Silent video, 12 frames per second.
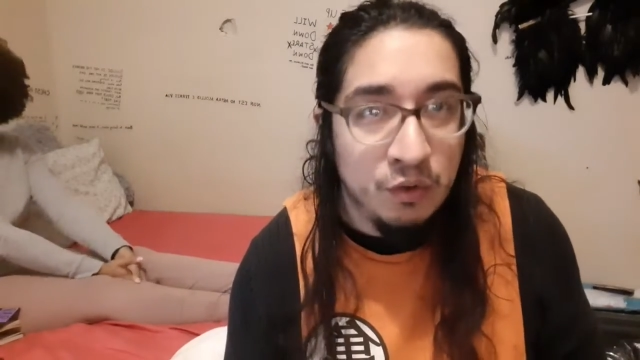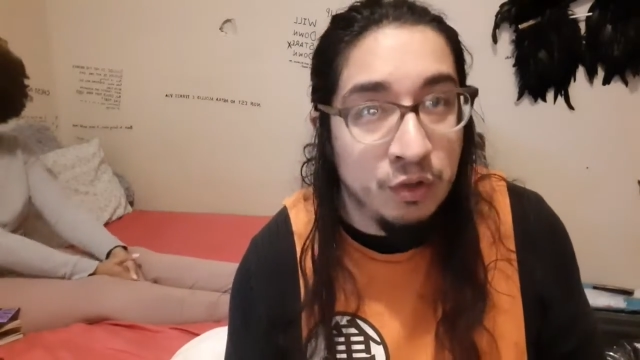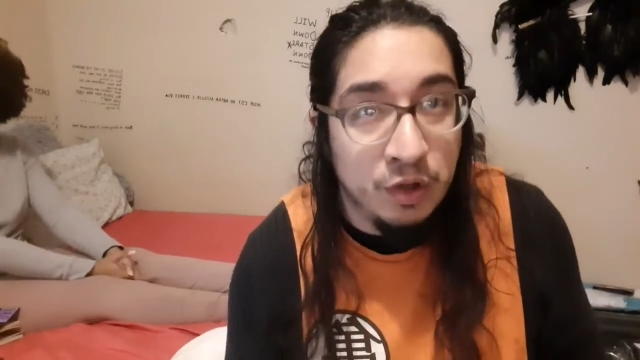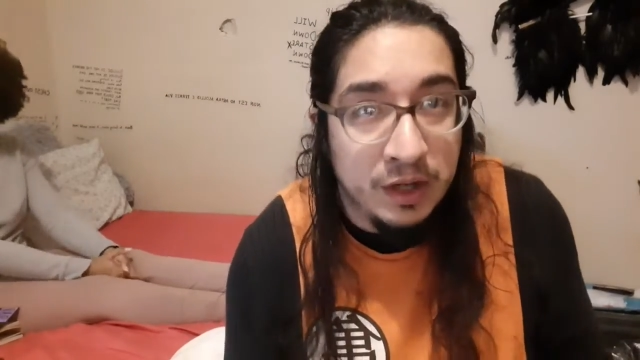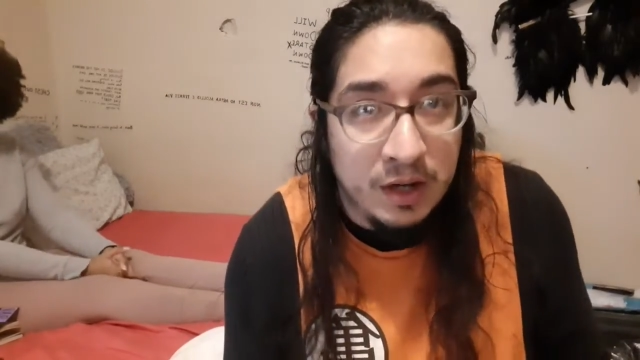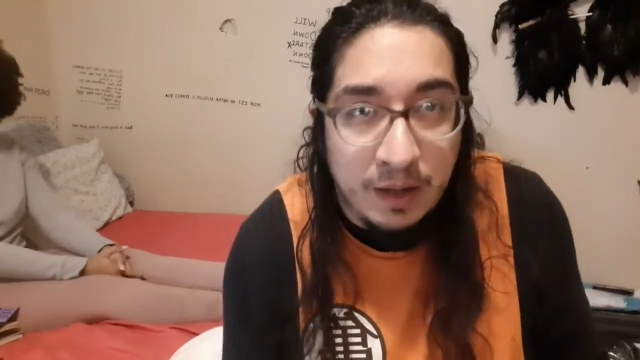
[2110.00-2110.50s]

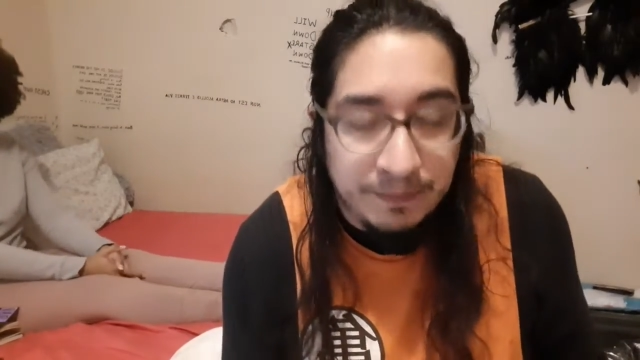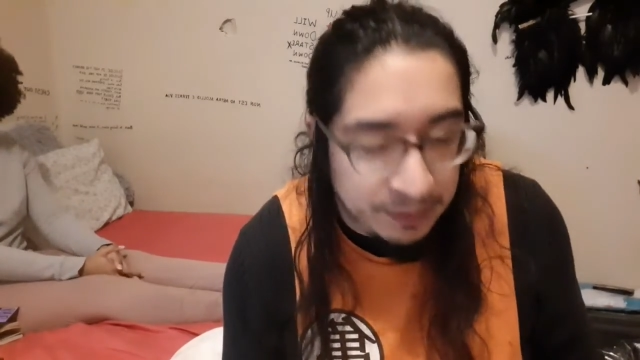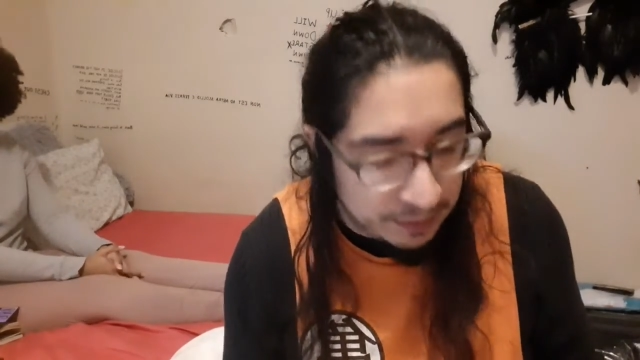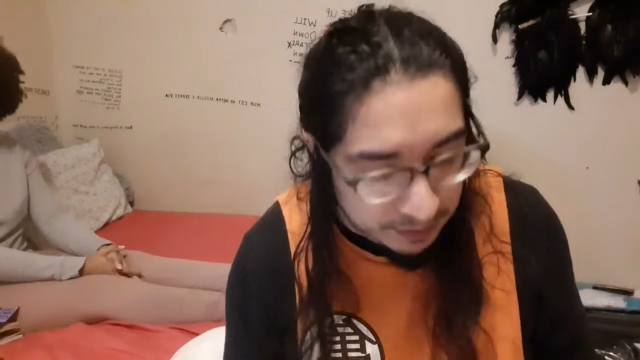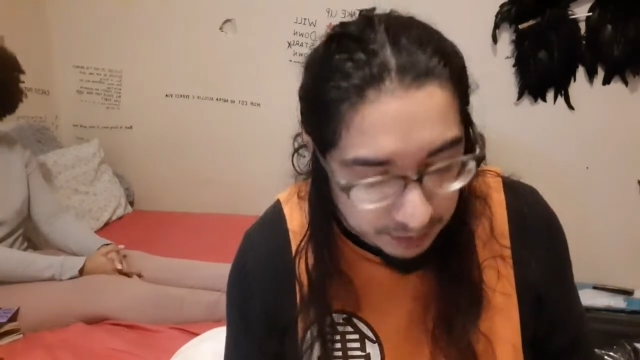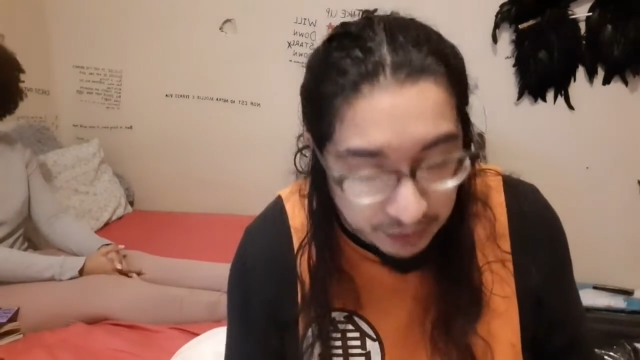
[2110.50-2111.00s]
Look it up.
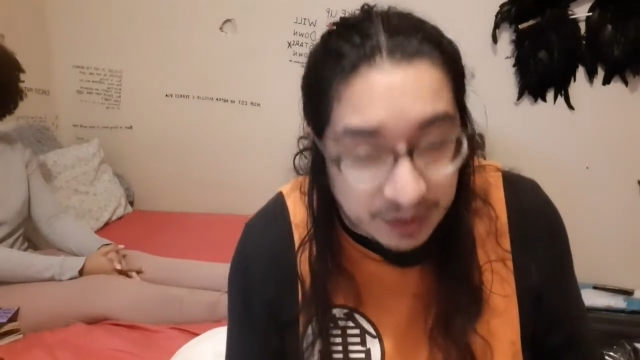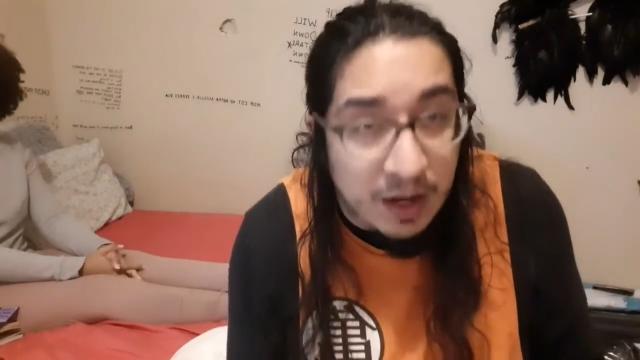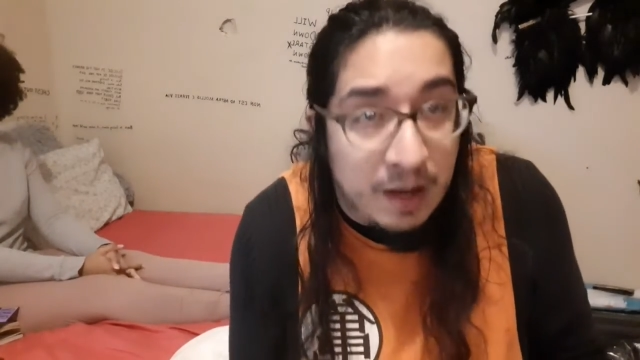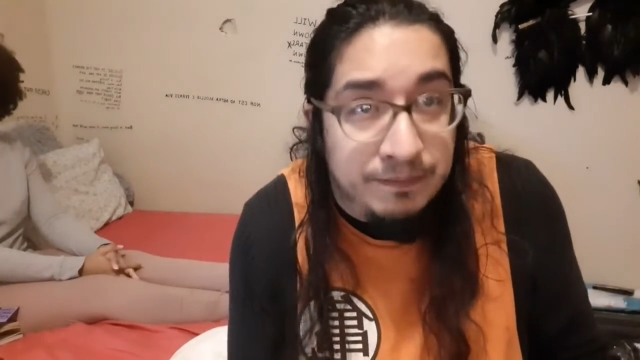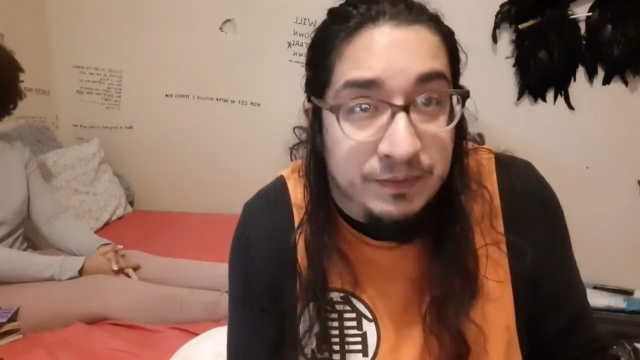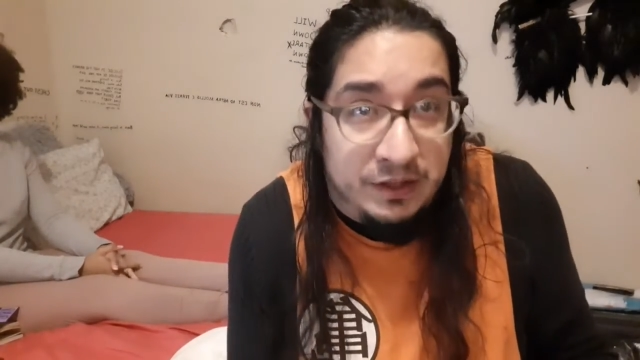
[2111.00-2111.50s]
Look it
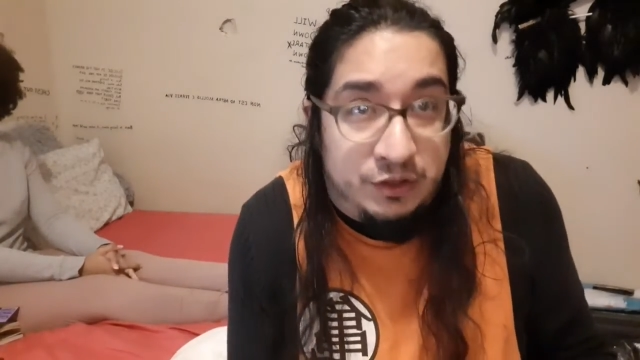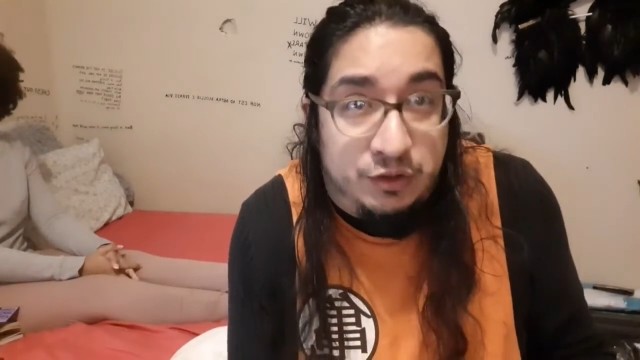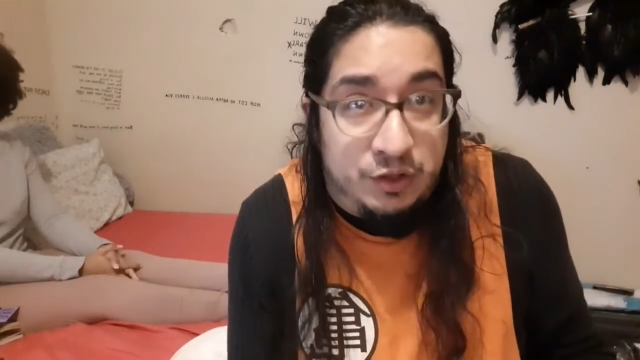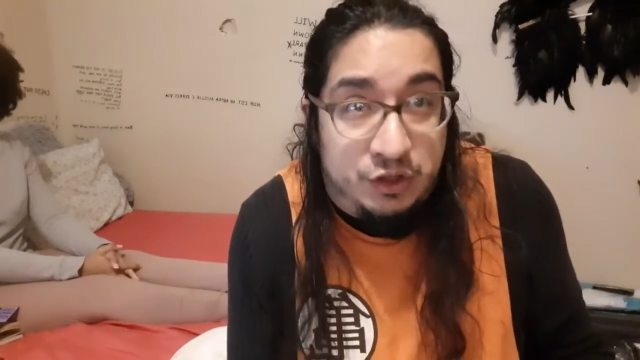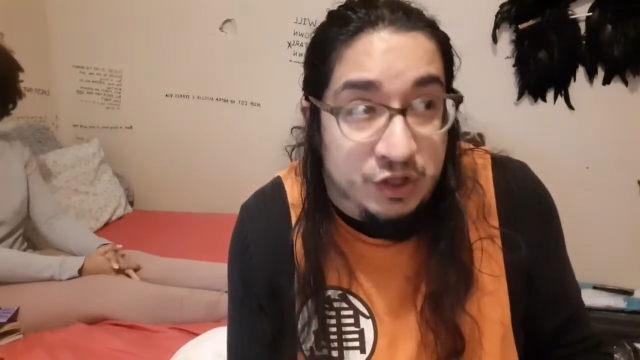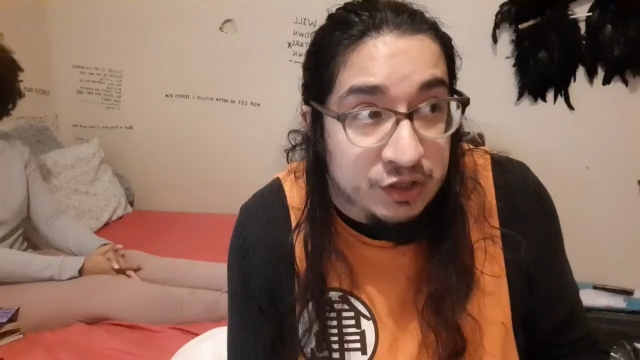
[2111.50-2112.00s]
up.
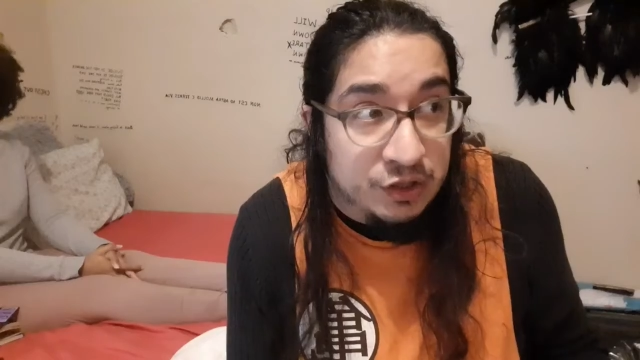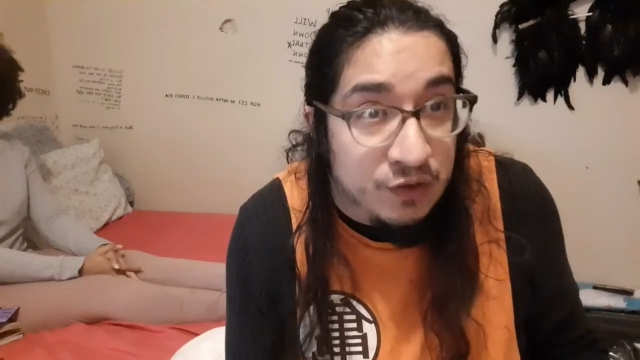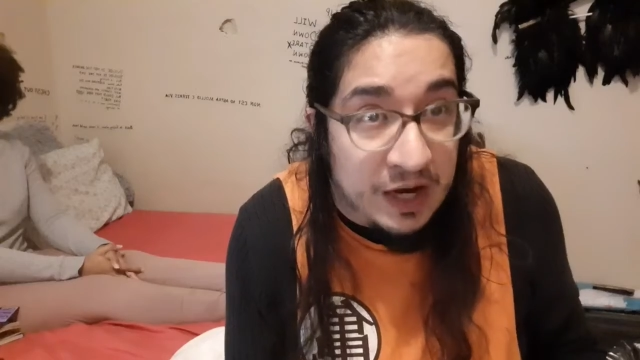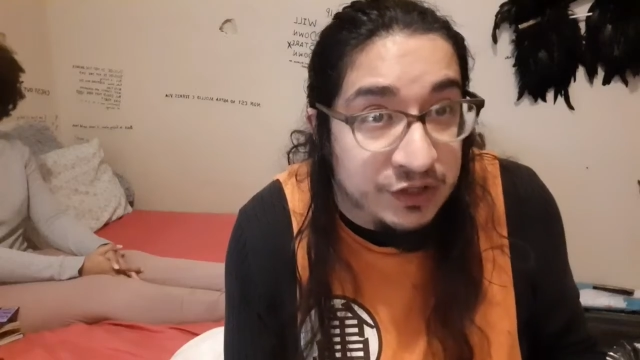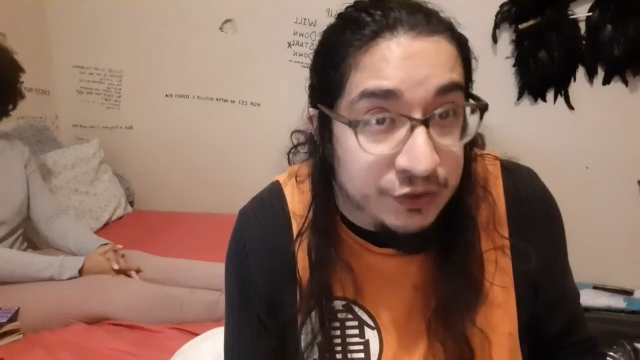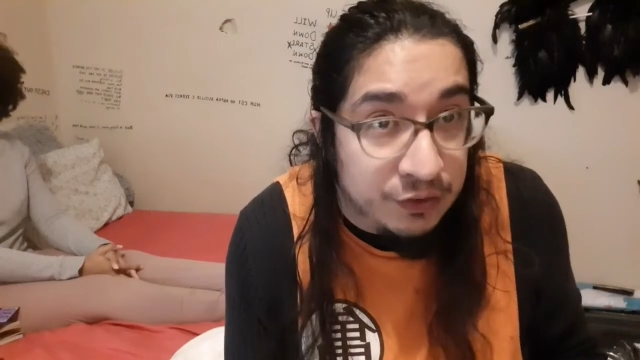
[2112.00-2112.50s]
Did Jesus
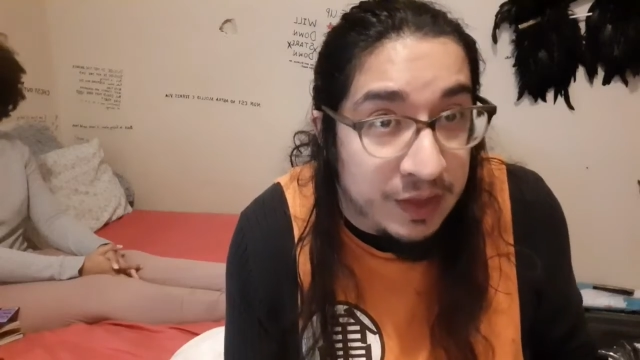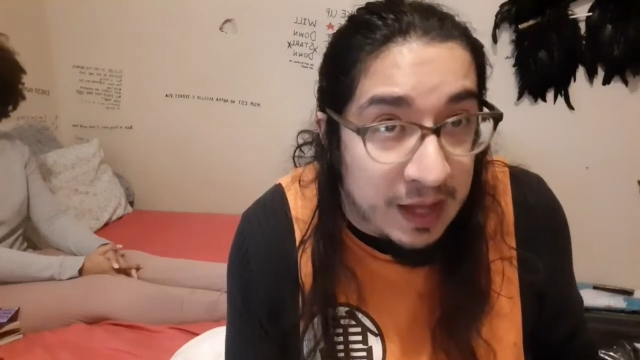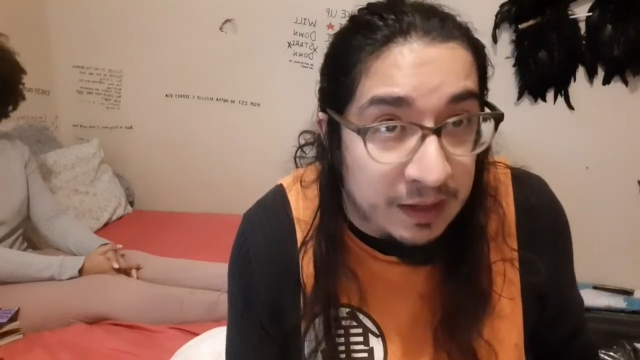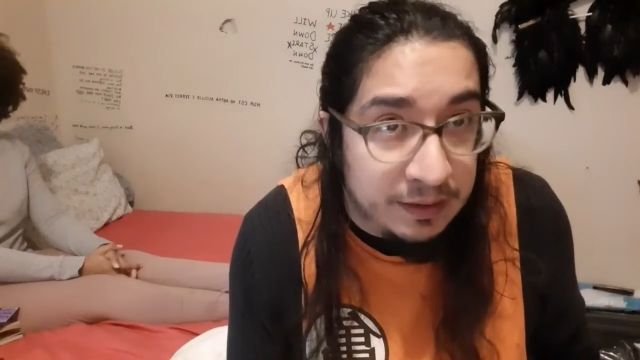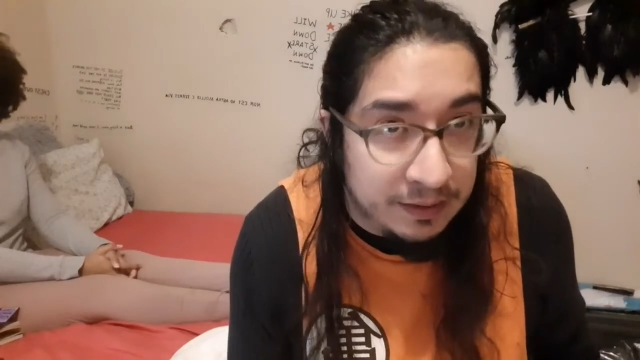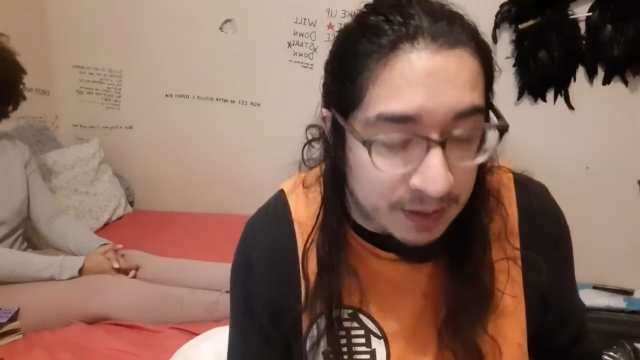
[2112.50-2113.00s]
Christ do
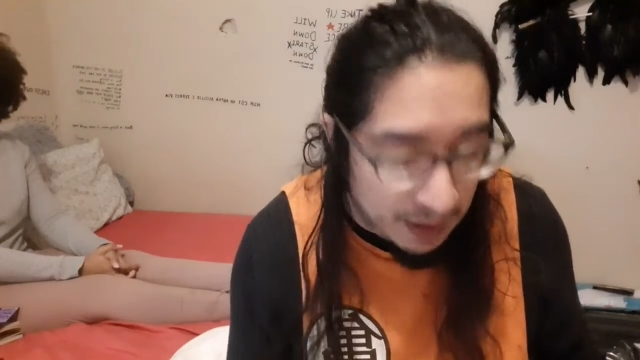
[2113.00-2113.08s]
that?